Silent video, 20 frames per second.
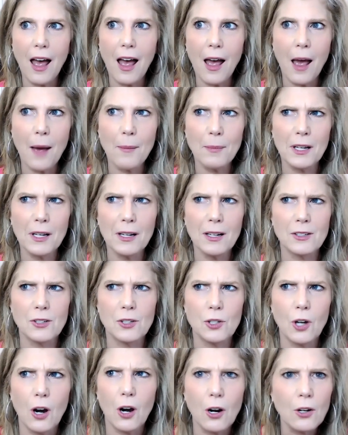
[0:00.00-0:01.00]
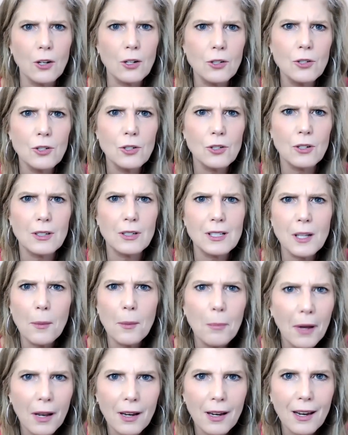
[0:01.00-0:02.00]
I'm going to charge
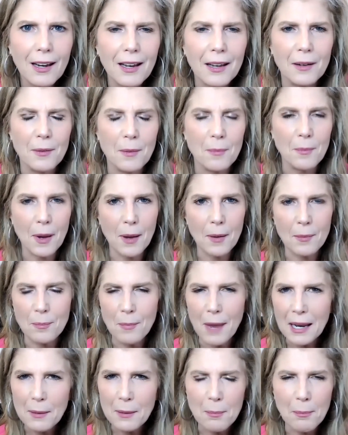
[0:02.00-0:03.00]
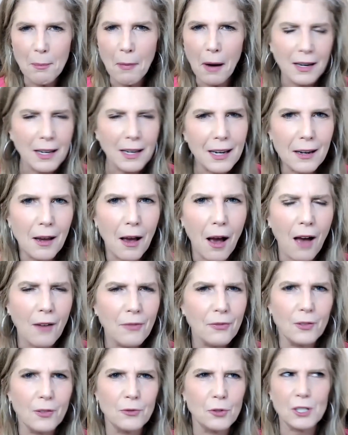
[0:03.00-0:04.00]
somebody and make money
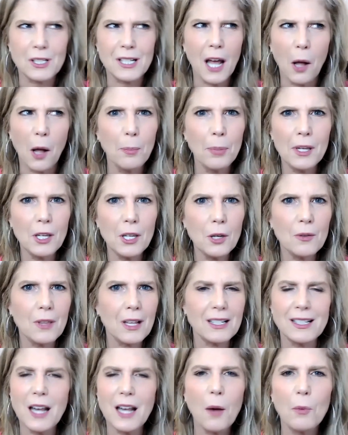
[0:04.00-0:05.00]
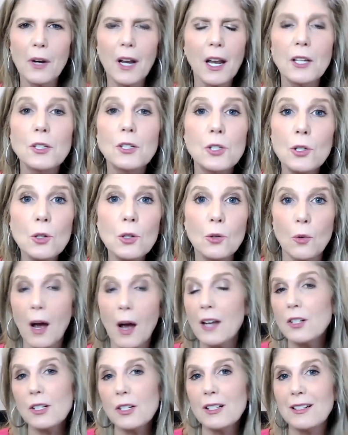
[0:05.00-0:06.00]
off of just helping you. That's not what I do.
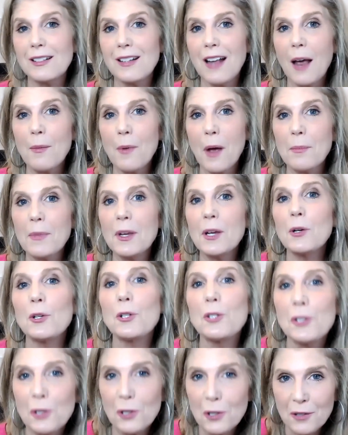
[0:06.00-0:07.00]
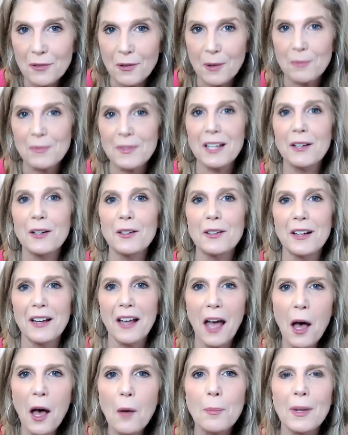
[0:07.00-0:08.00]
I'm here to serve. I'm here to
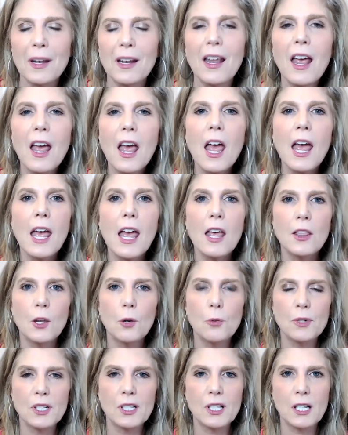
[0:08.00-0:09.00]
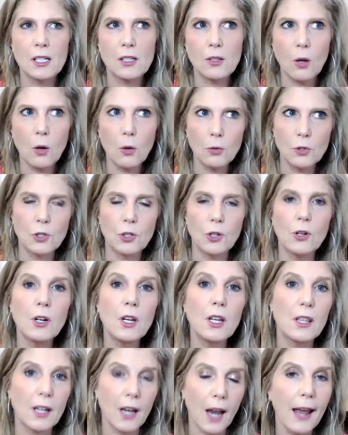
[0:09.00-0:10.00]
help. And there was this whole
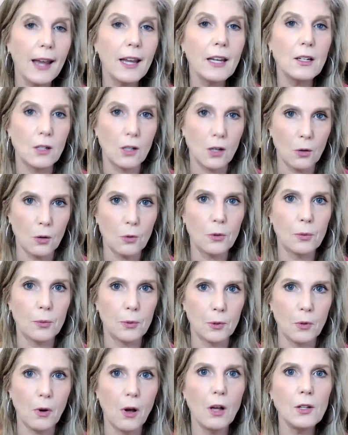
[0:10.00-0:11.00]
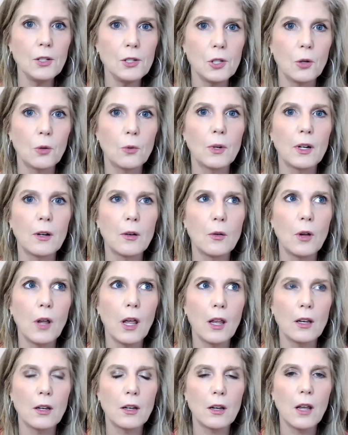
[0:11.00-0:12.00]
journey that I had to go through also
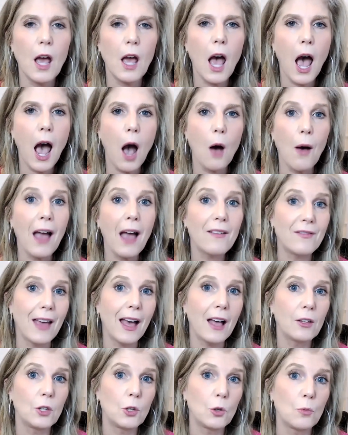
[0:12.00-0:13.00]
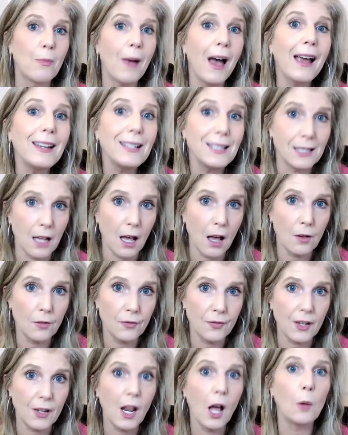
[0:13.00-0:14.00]
in how I value
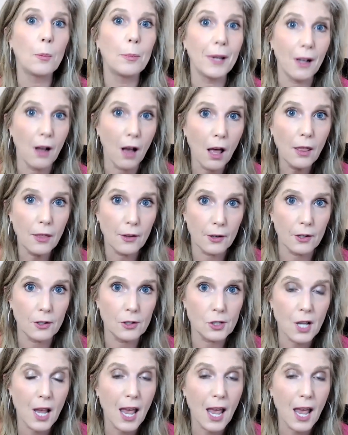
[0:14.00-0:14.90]
myself and helping others.